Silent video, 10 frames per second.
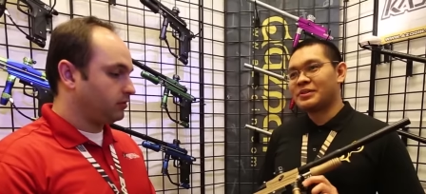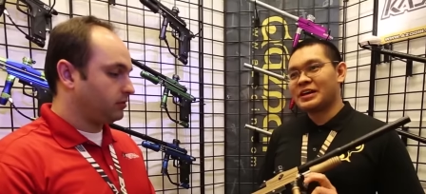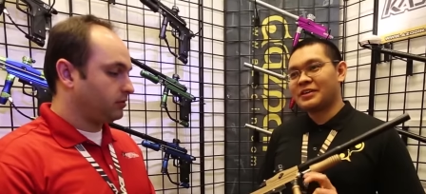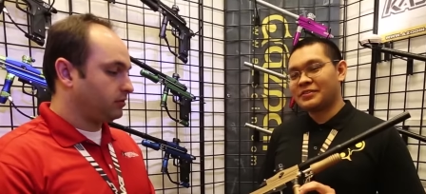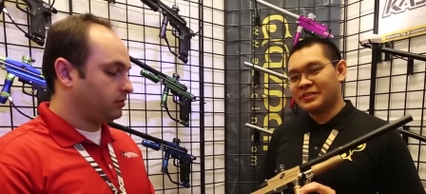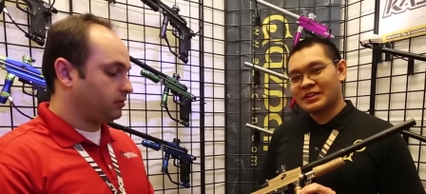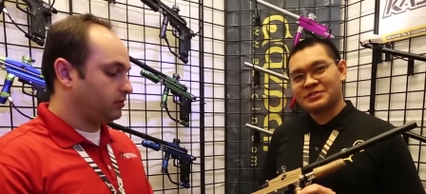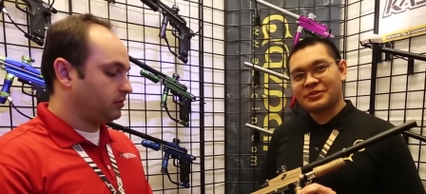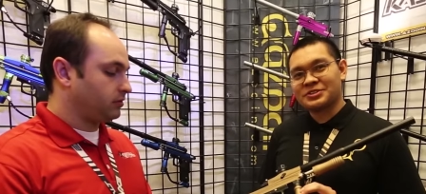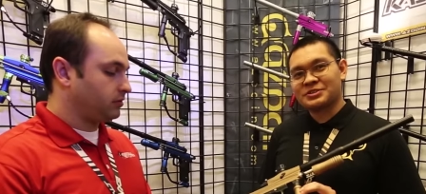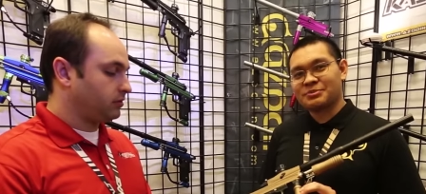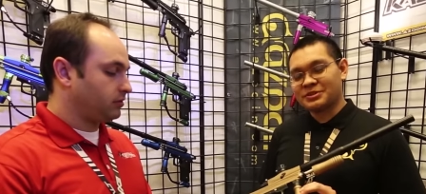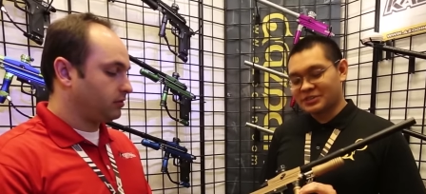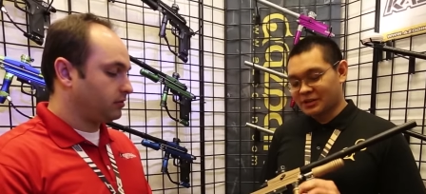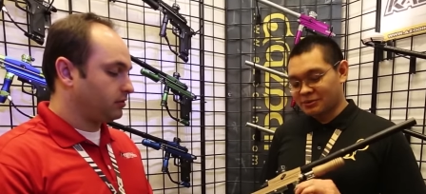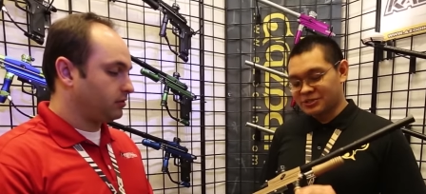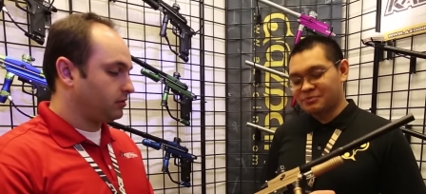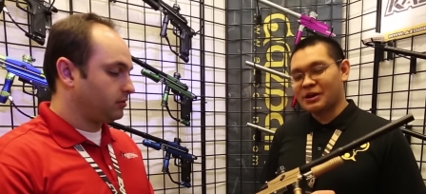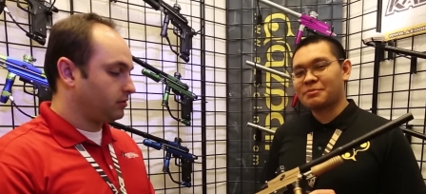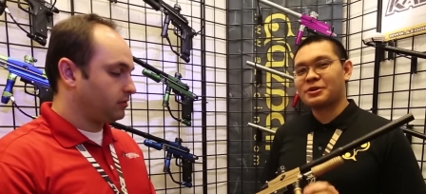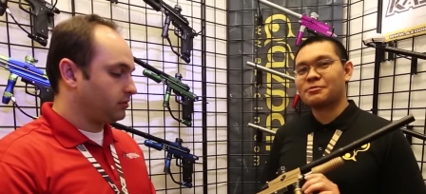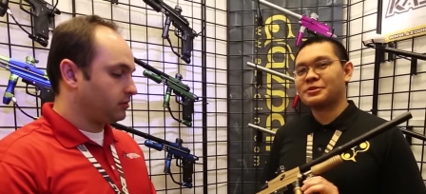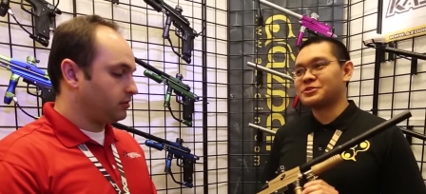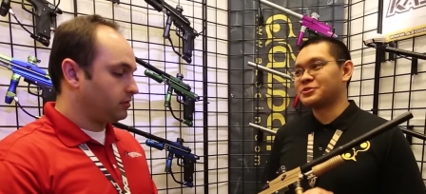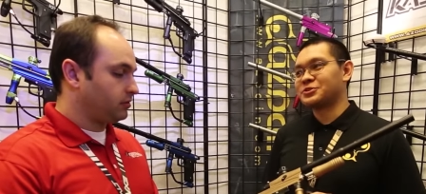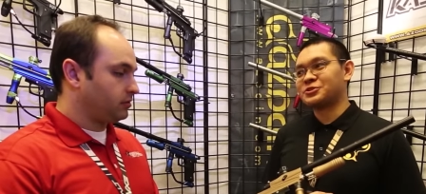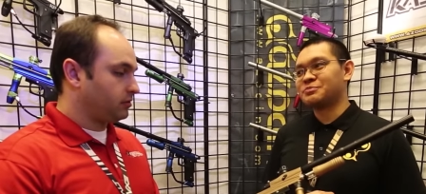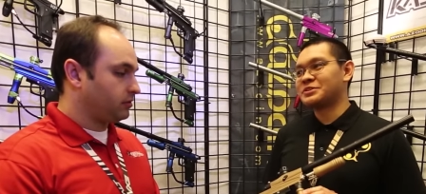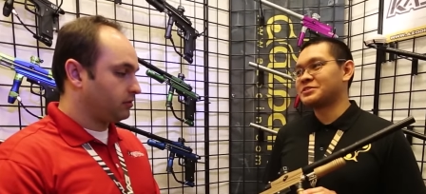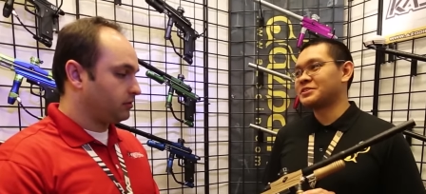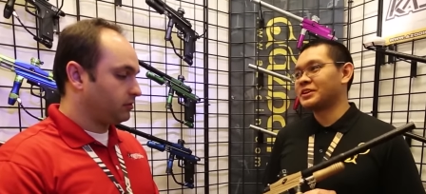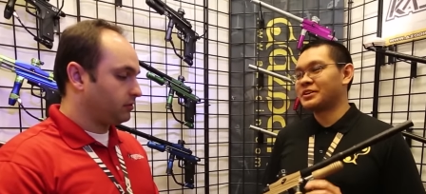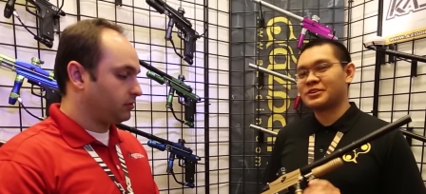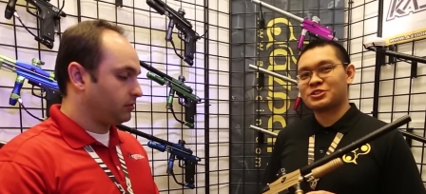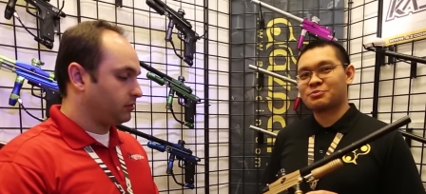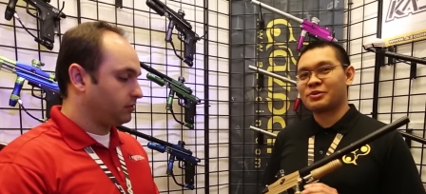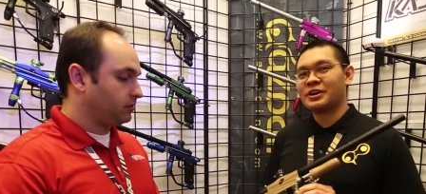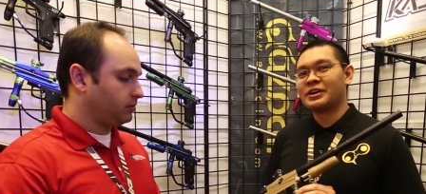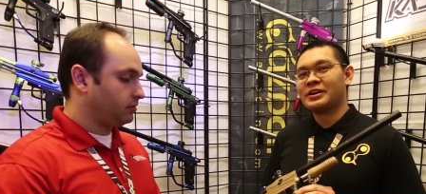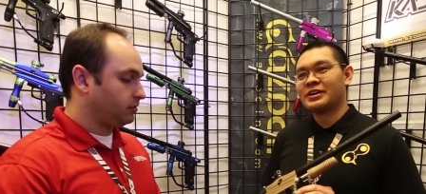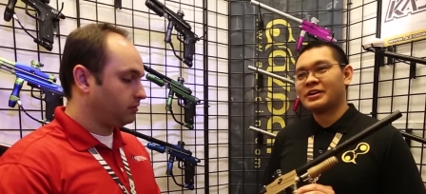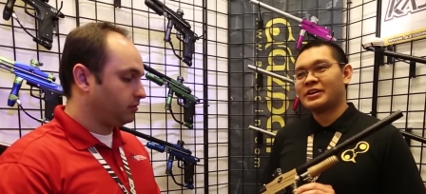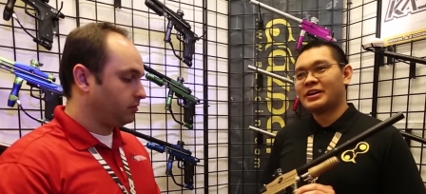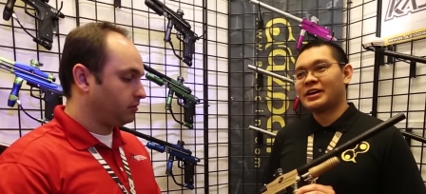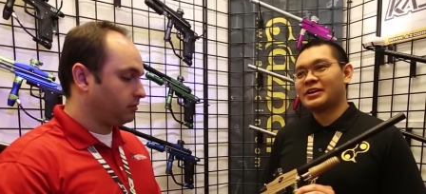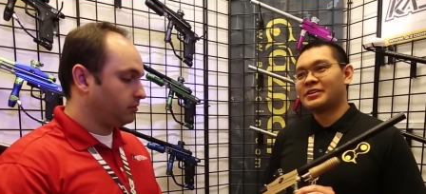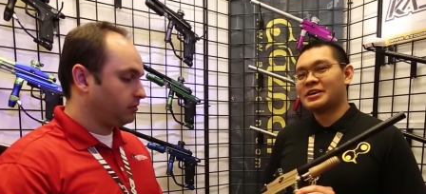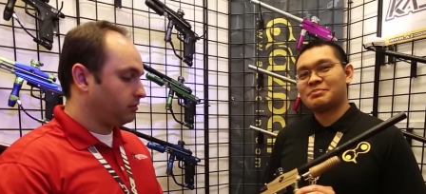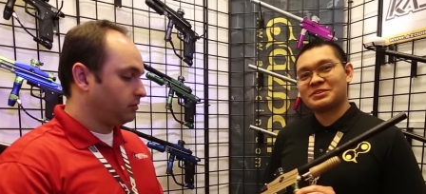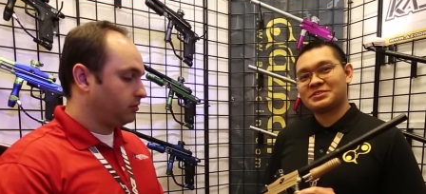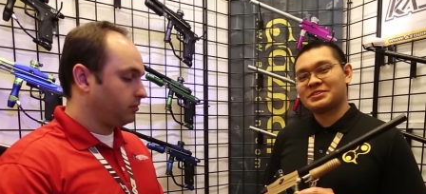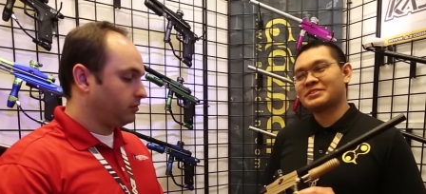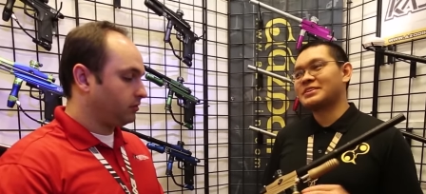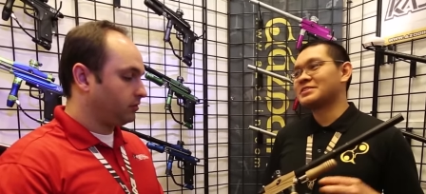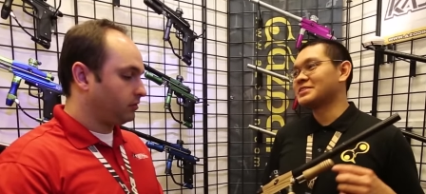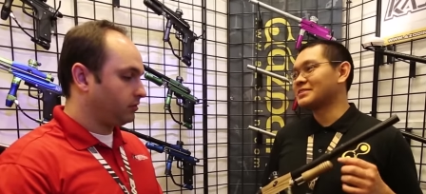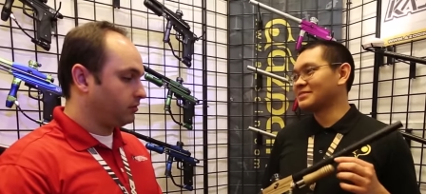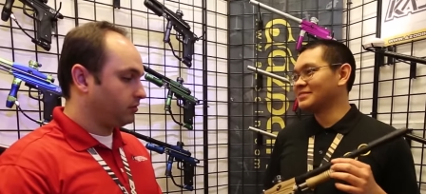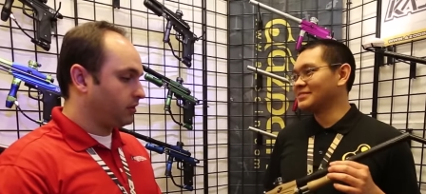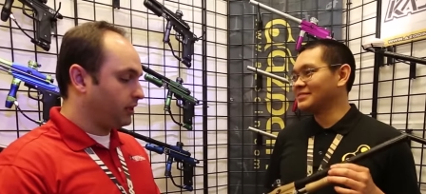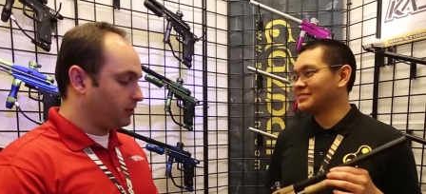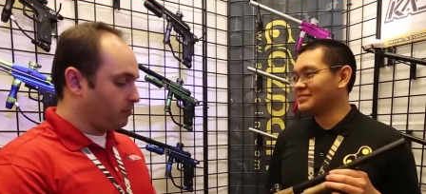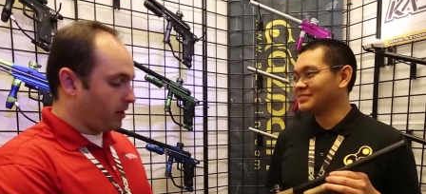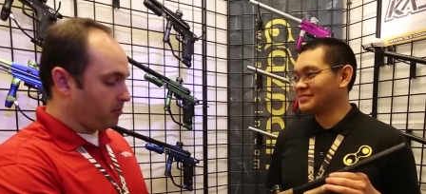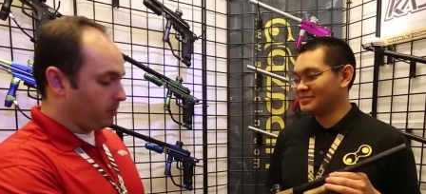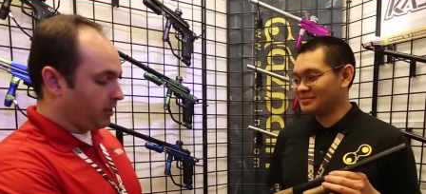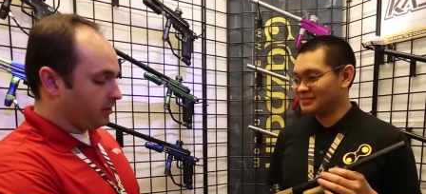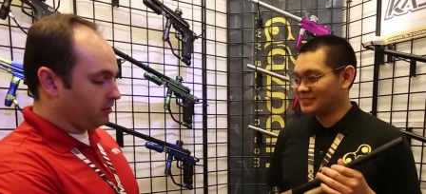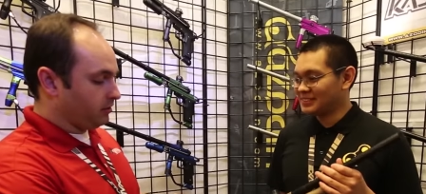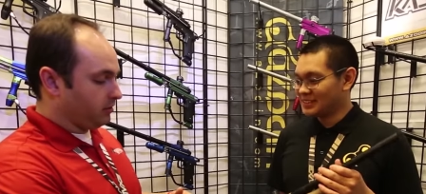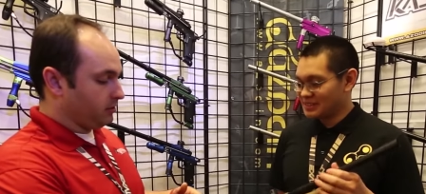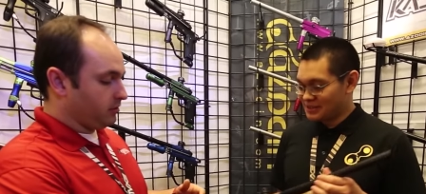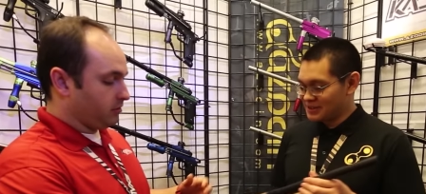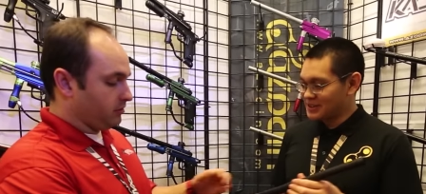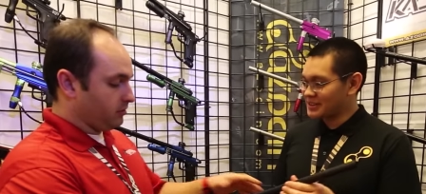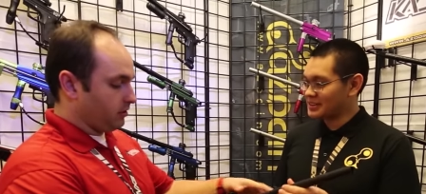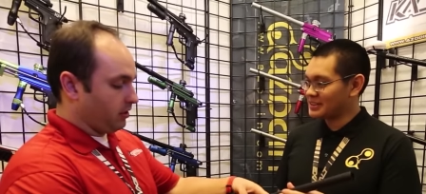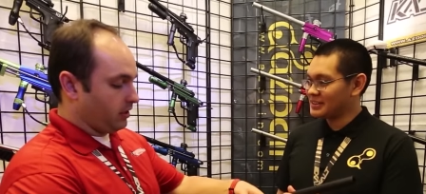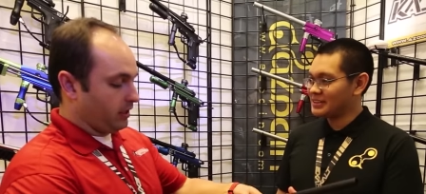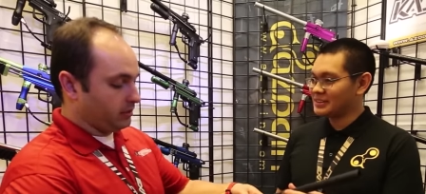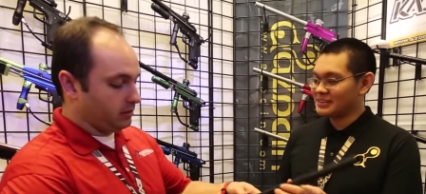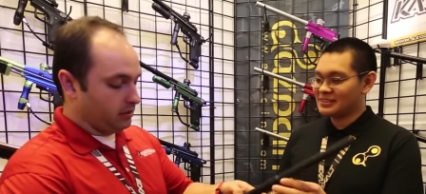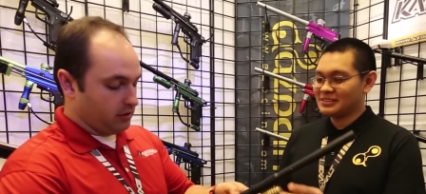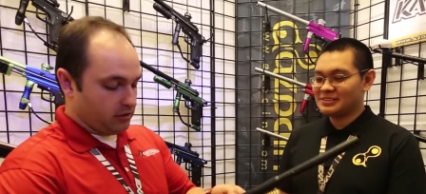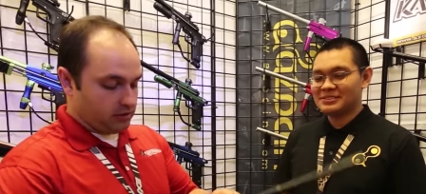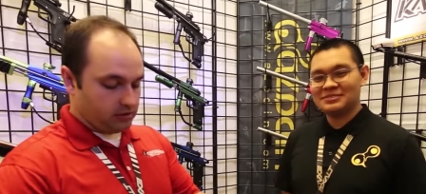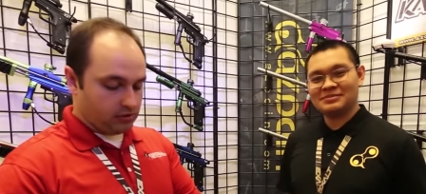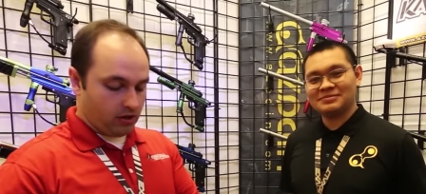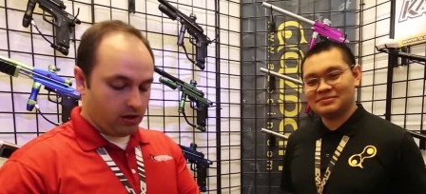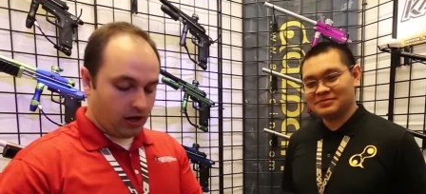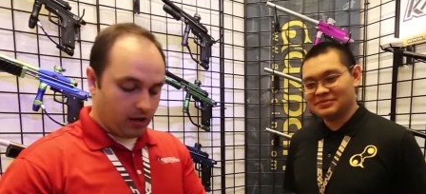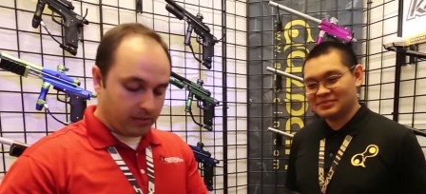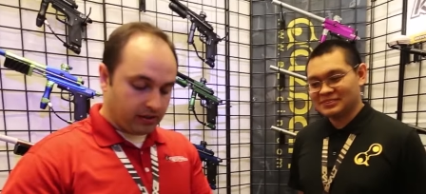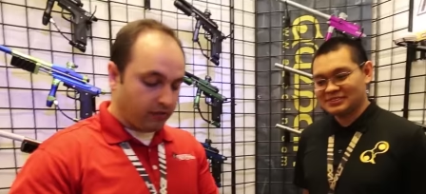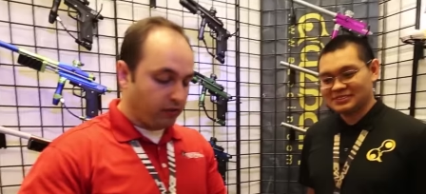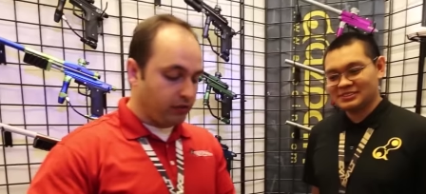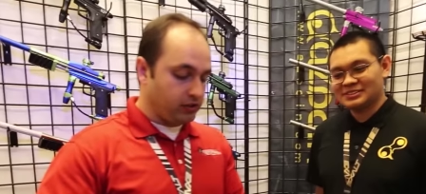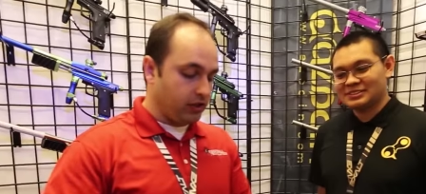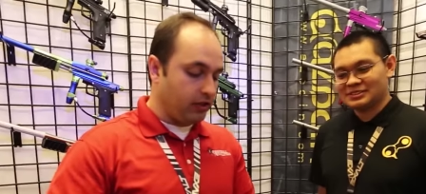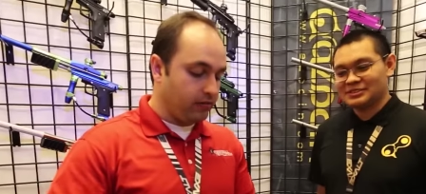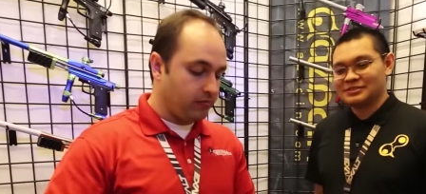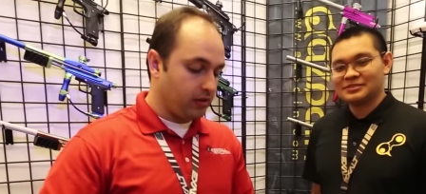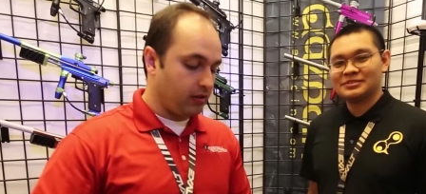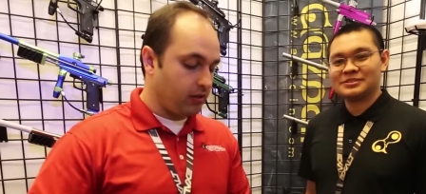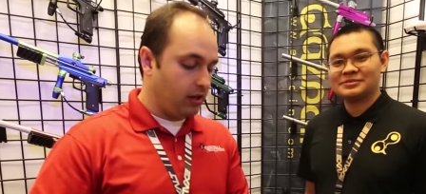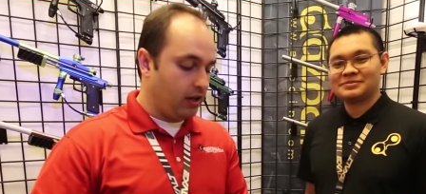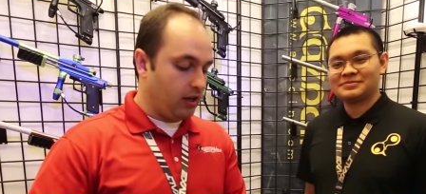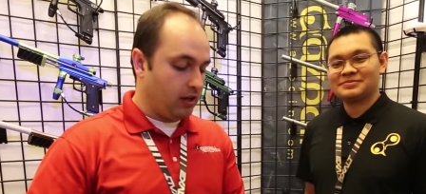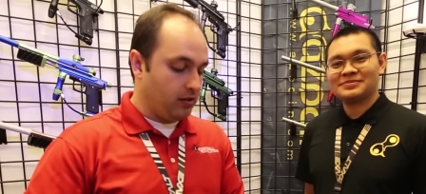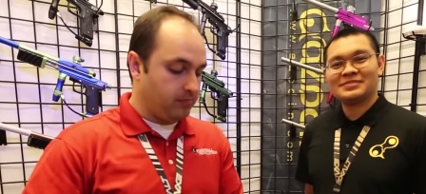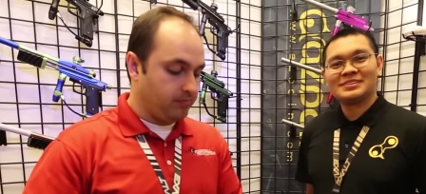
Speaker 1: but that that's a very simple design. Once you pop it open, there's only two pieces in there: a spring and a piston. That's it.
Speaker 2: Excellent, man. Yeah? Oh yeah. All right, excellent. So um, it definitely feels good. Um,